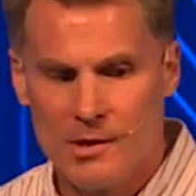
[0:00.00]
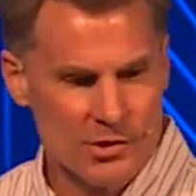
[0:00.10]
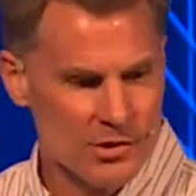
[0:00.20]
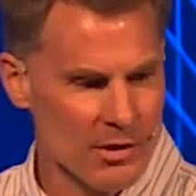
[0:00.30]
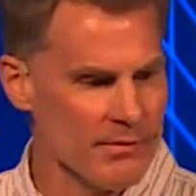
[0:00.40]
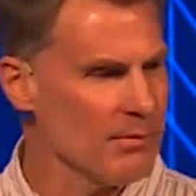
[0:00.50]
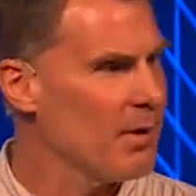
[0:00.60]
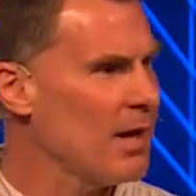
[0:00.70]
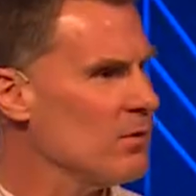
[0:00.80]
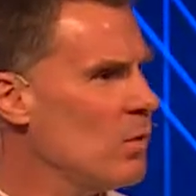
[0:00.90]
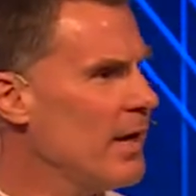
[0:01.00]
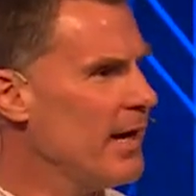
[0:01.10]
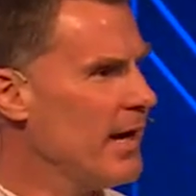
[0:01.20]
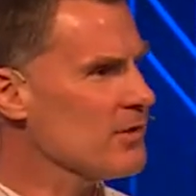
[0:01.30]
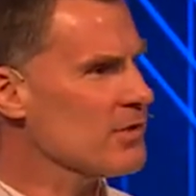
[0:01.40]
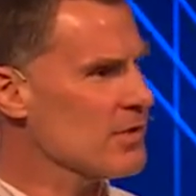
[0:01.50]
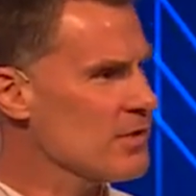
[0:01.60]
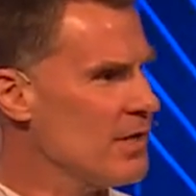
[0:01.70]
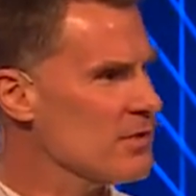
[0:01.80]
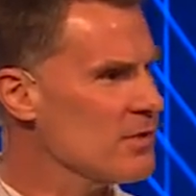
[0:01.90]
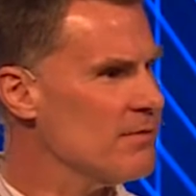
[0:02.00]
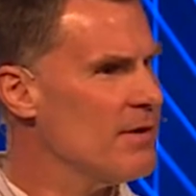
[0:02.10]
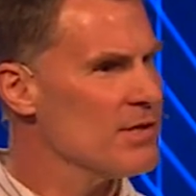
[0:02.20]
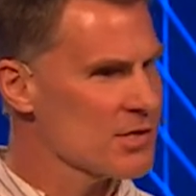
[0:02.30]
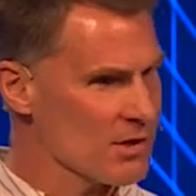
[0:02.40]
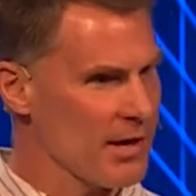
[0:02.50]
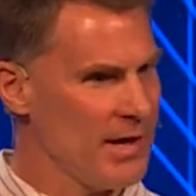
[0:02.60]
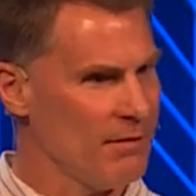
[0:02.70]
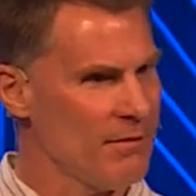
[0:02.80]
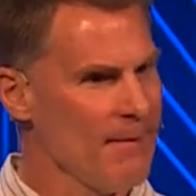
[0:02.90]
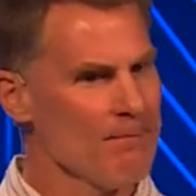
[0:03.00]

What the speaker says: Servant, by the way, has the sense of slave.